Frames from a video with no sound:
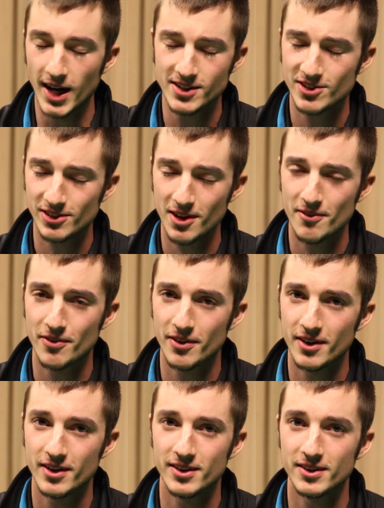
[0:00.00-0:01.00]
I just love
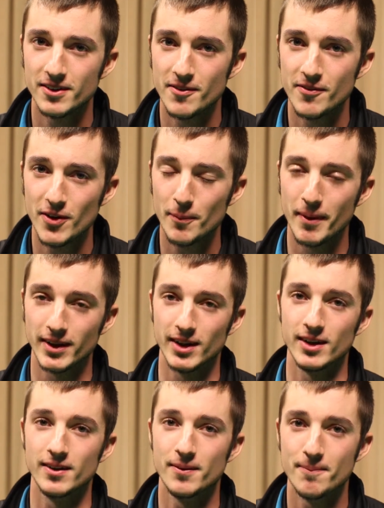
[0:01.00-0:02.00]

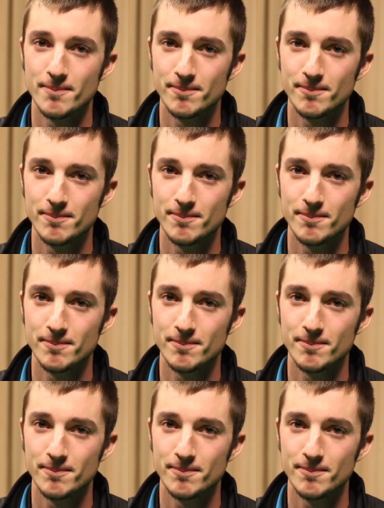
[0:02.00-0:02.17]
filmmaking